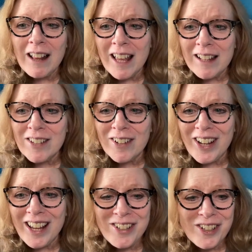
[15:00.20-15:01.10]
and that's our
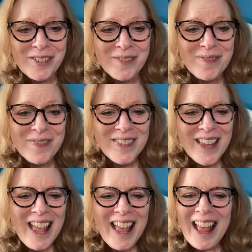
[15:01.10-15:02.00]
nation.
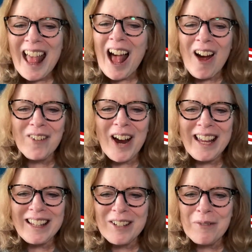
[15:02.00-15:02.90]
All
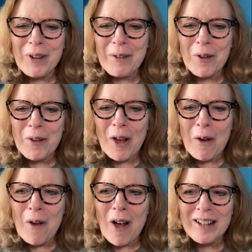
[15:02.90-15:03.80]
right, we will
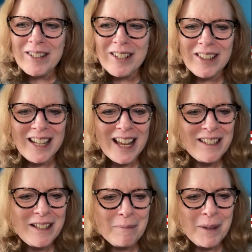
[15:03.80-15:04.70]
go on to the
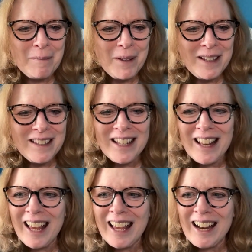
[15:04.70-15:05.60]
next amendments
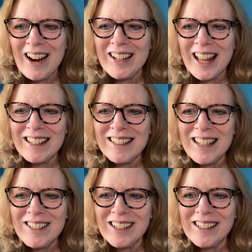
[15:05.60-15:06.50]
in our next
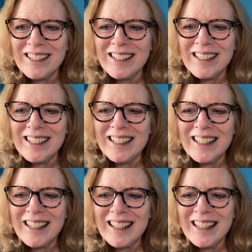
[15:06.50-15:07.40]
session.
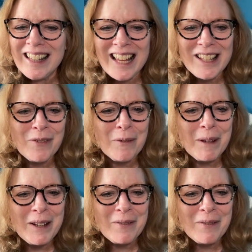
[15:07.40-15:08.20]
Thanks for being